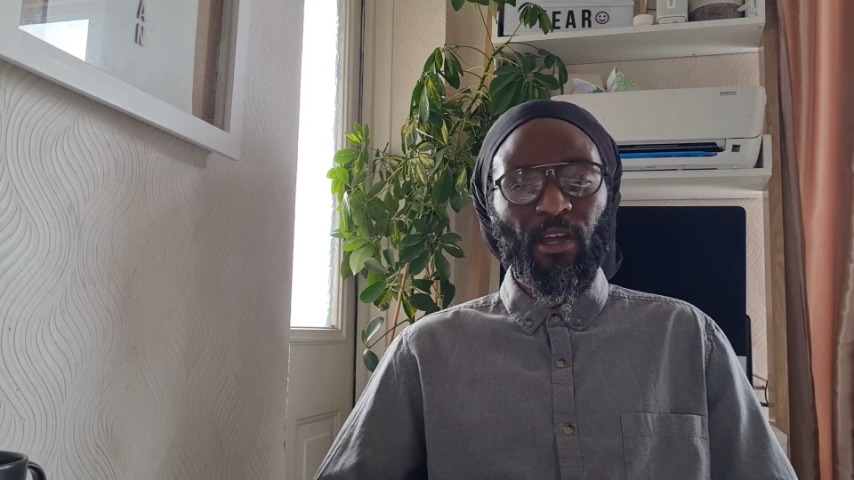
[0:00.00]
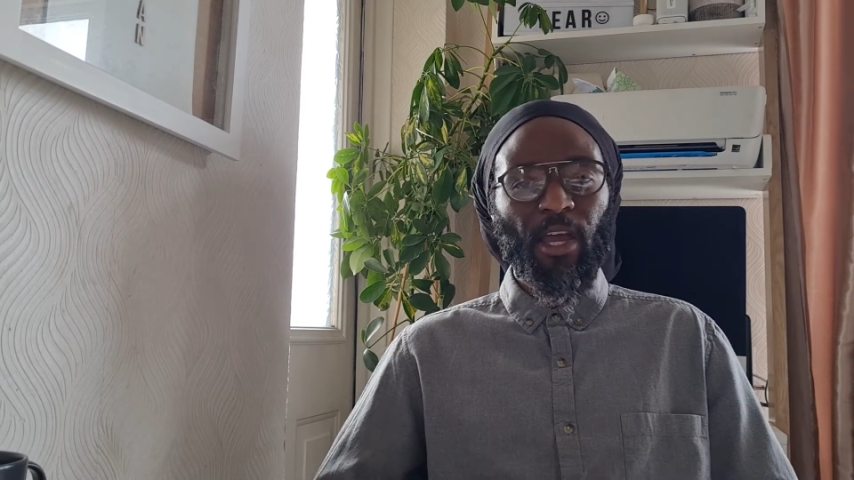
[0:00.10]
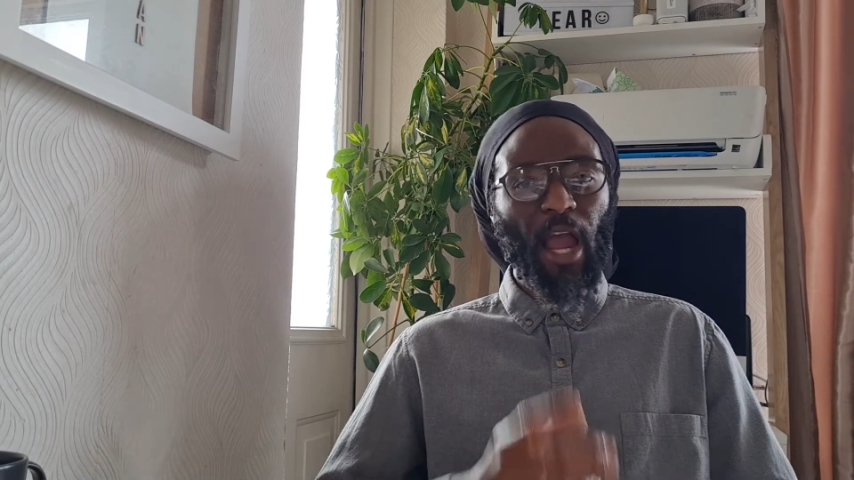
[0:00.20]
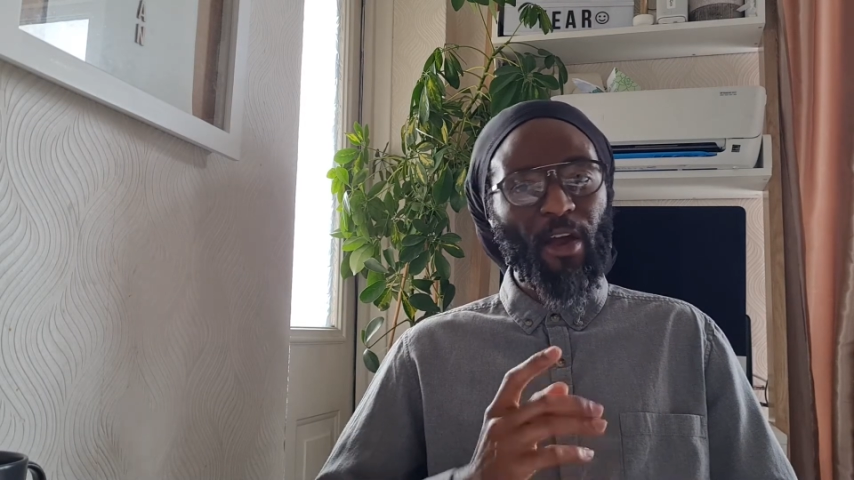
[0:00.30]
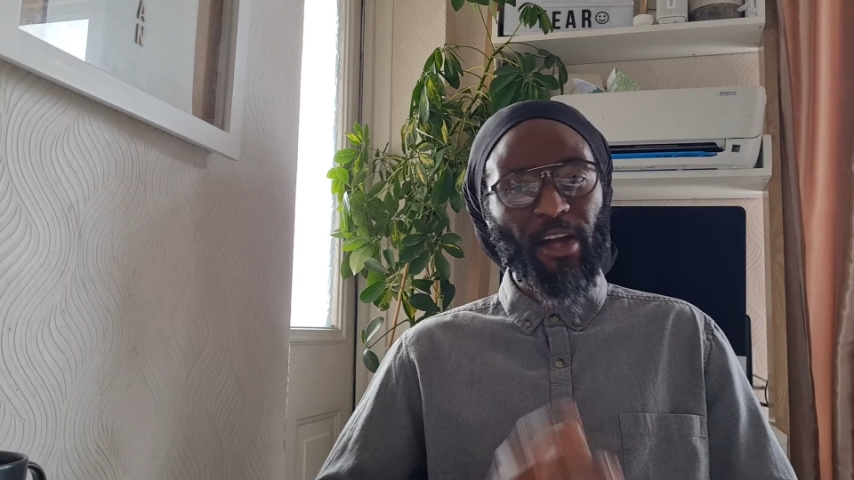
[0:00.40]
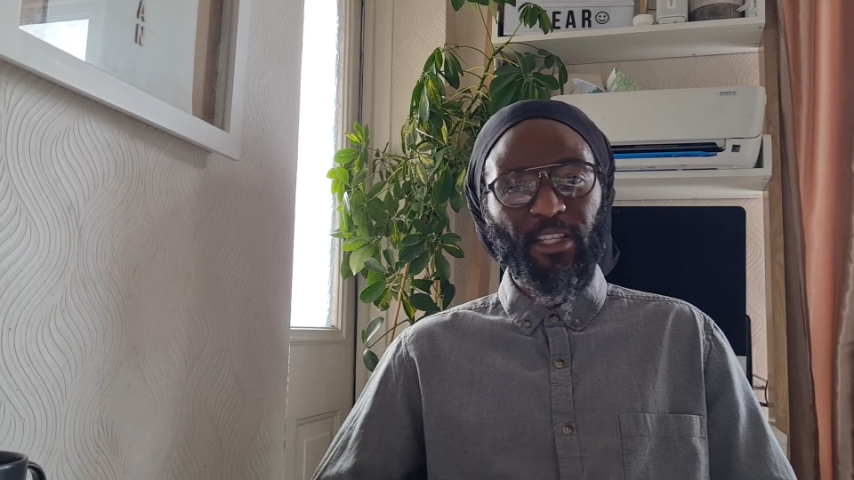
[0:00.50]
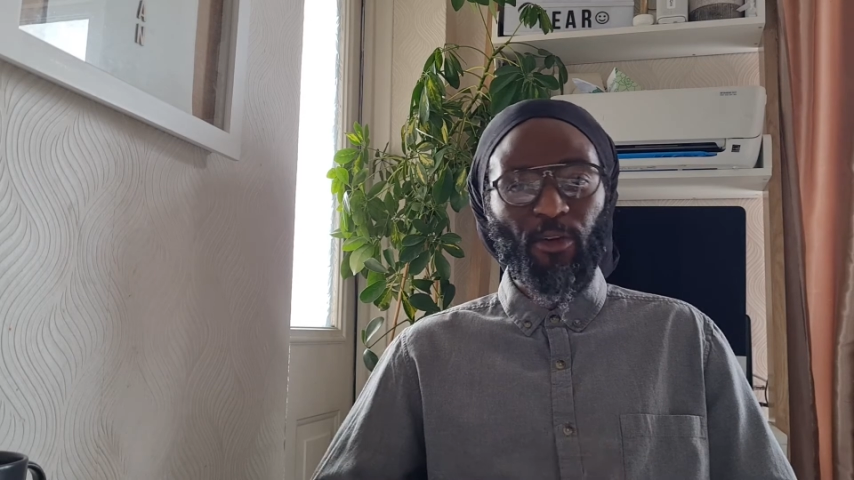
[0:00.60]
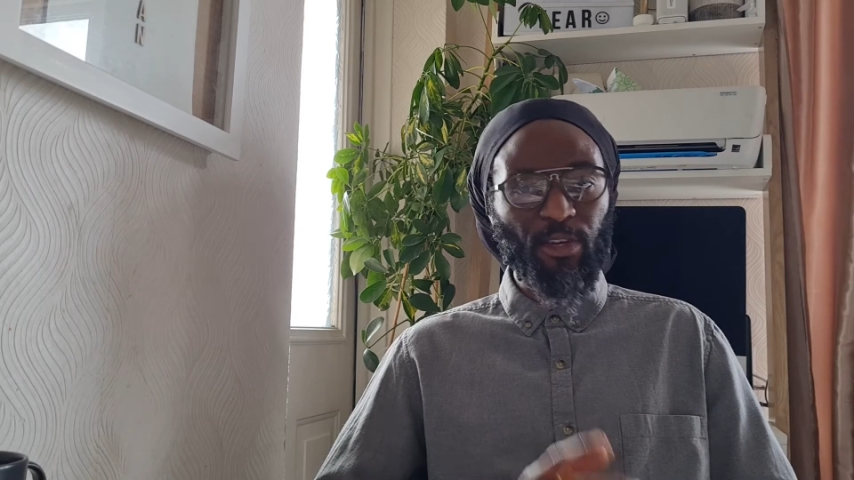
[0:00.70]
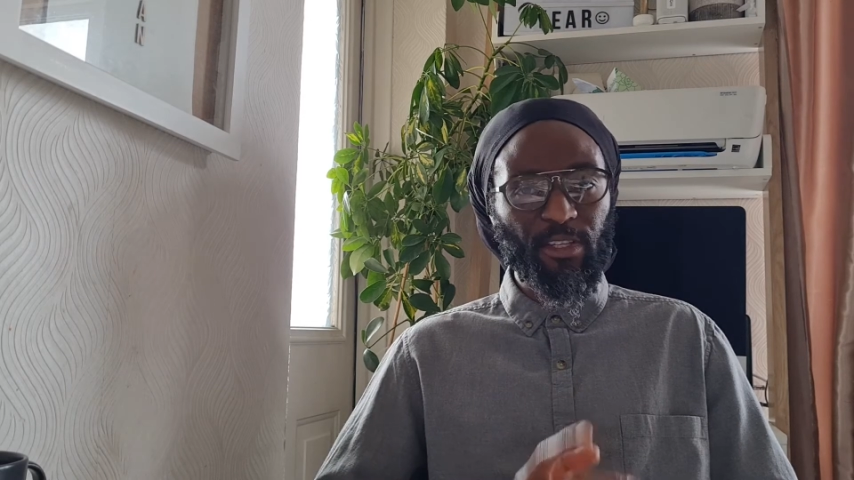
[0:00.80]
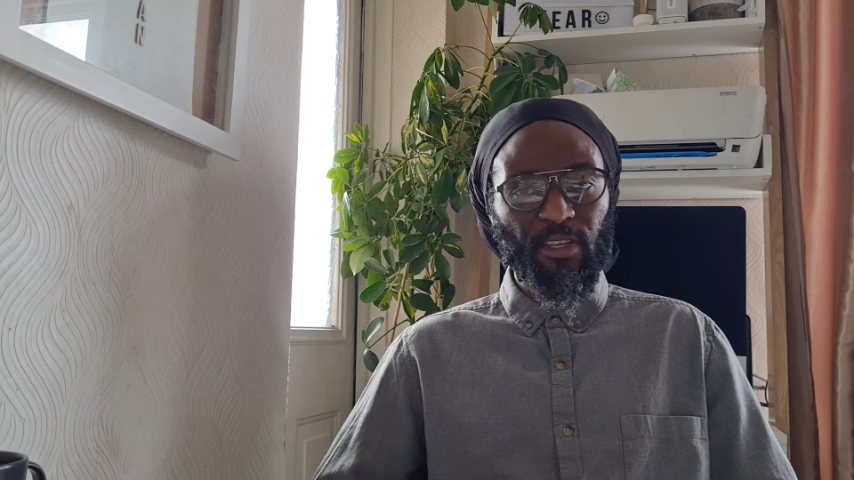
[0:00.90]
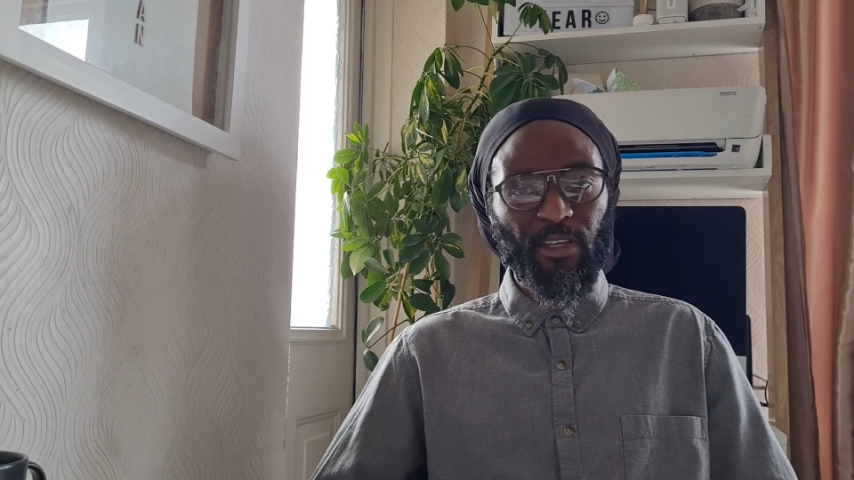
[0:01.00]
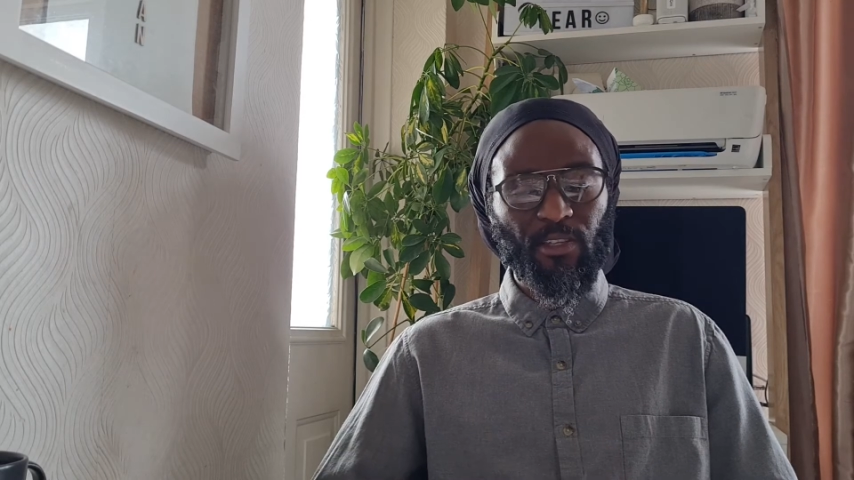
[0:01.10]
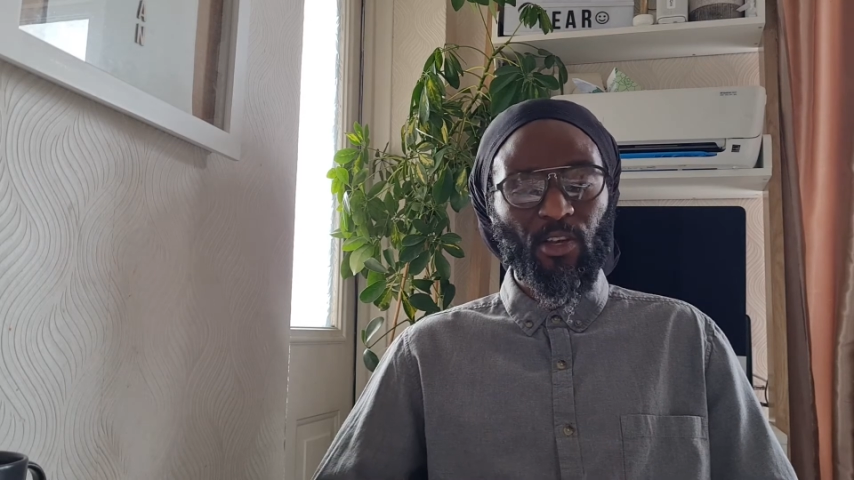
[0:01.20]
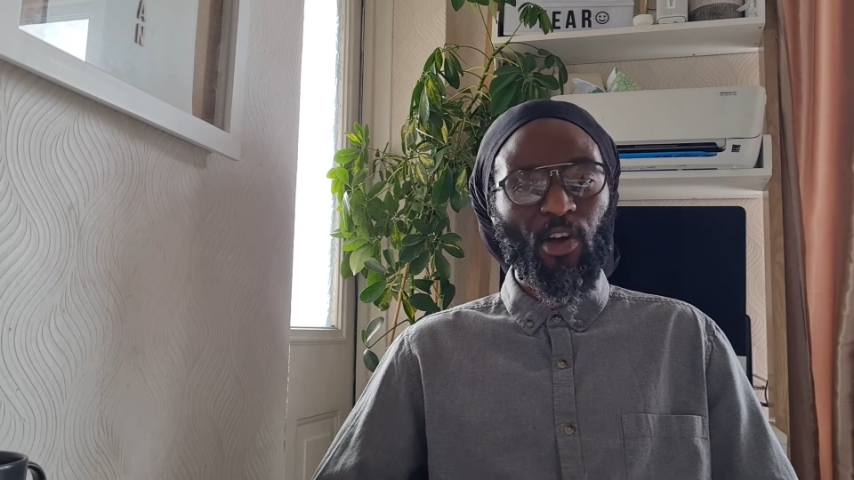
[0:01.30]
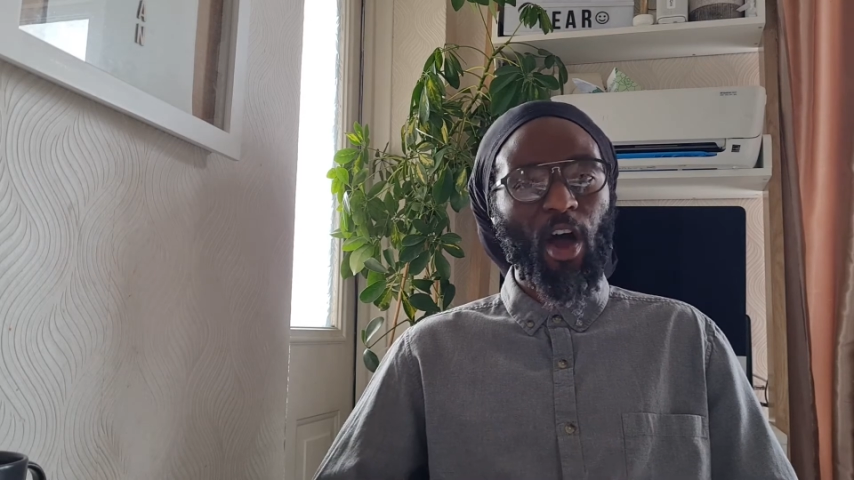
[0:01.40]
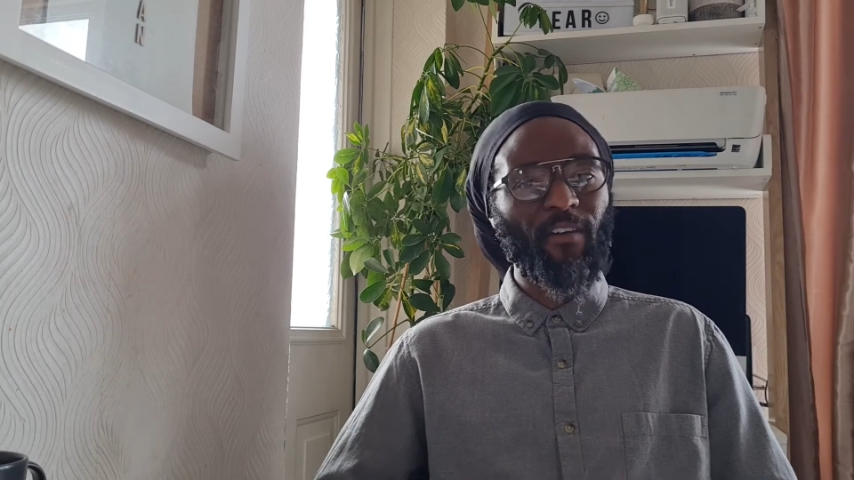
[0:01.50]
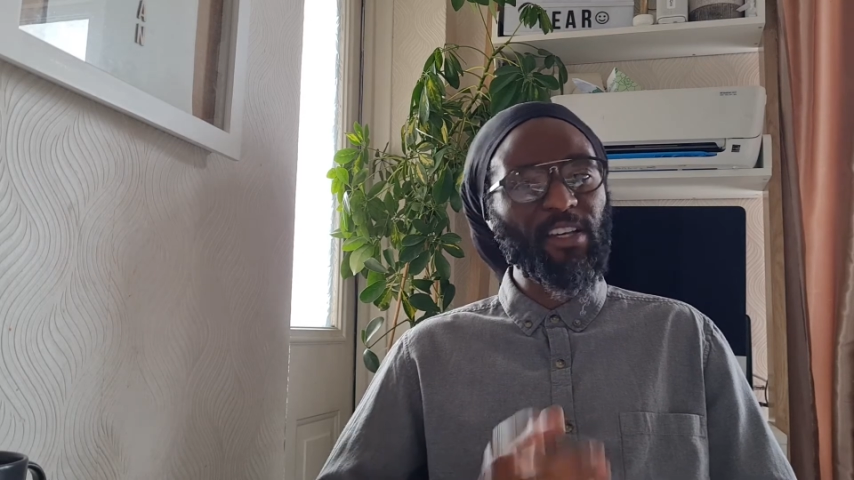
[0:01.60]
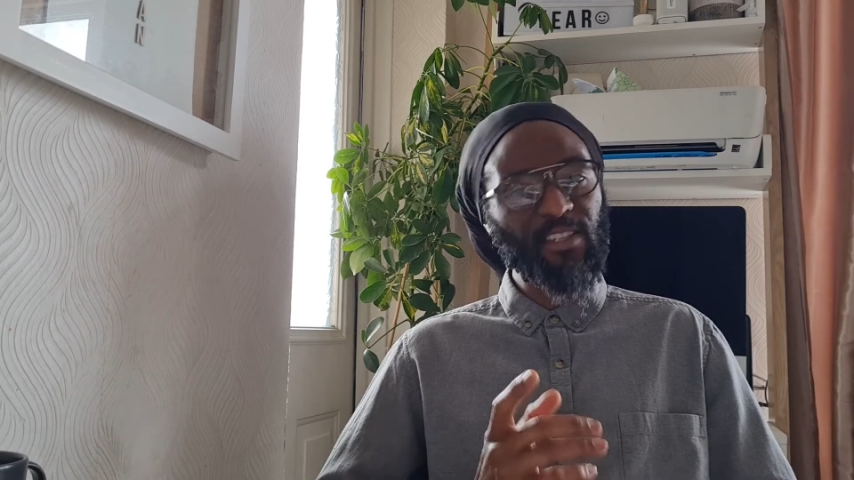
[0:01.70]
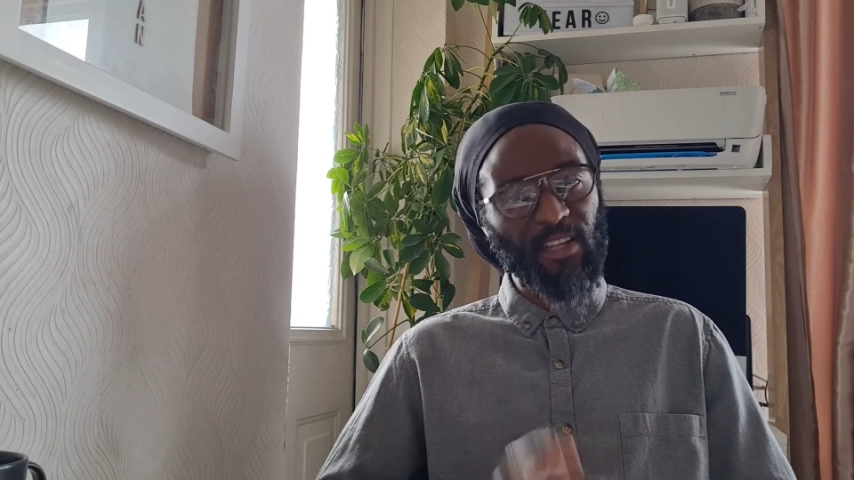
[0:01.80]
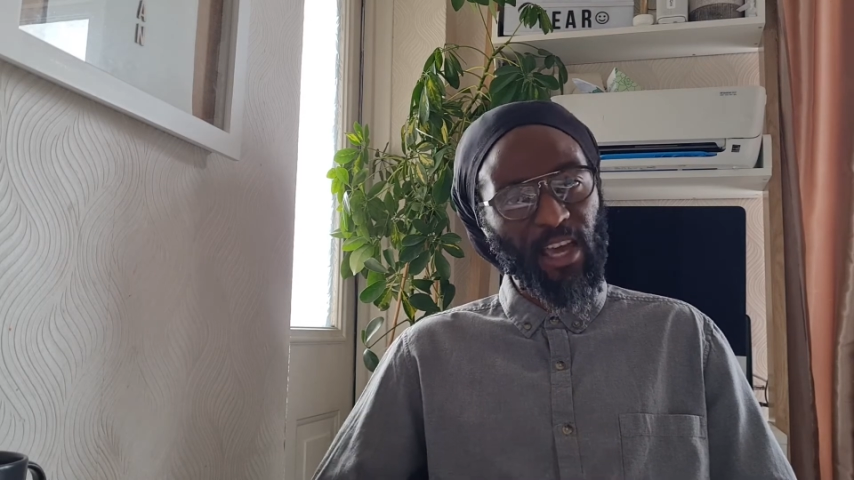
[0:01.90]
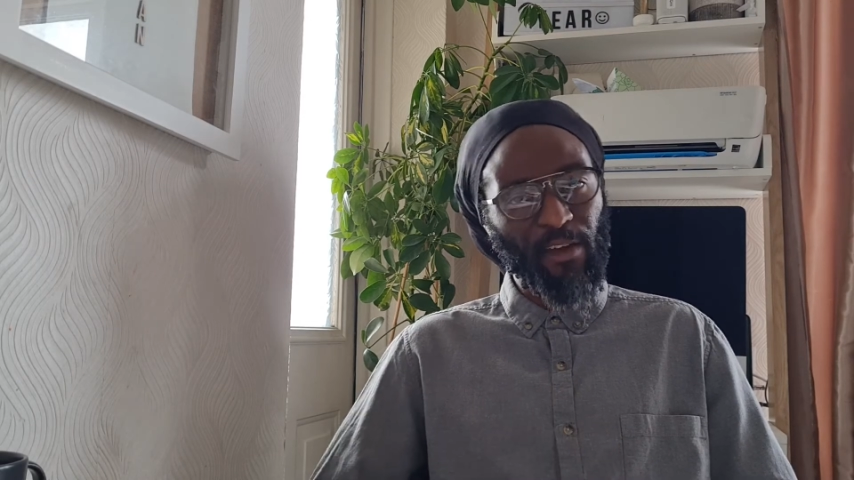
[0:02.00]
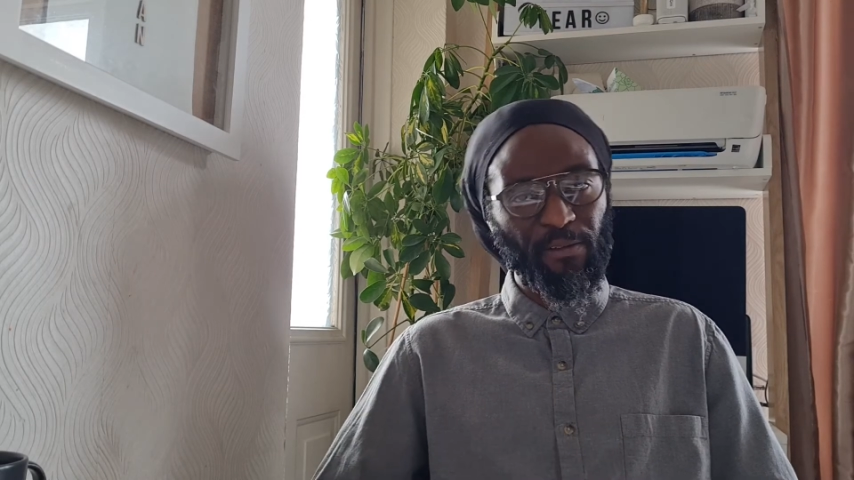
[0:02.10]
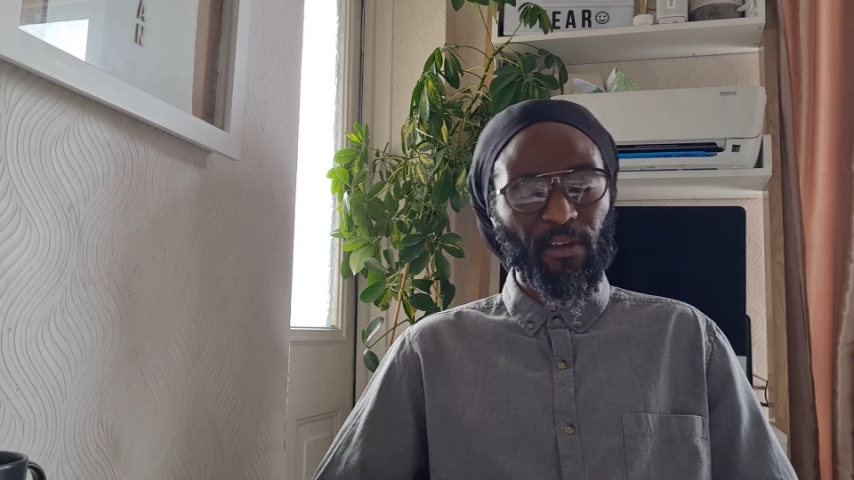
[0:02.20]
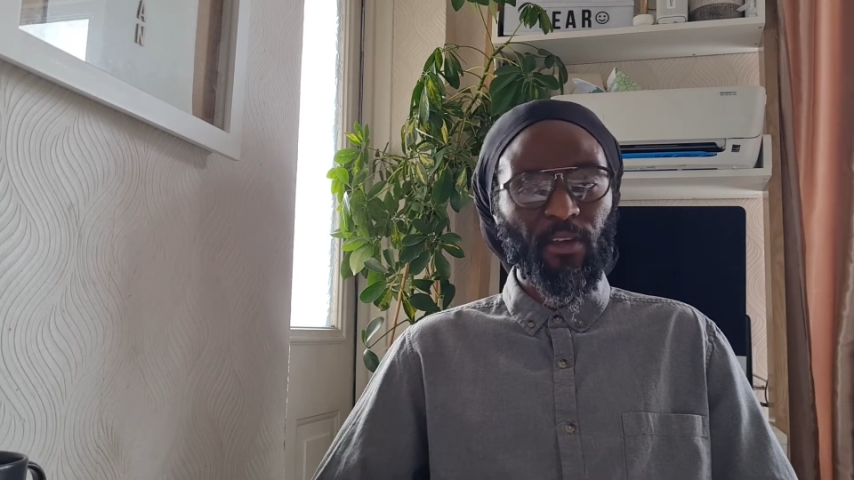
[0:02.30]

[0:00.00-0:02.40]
characteristics of a slave.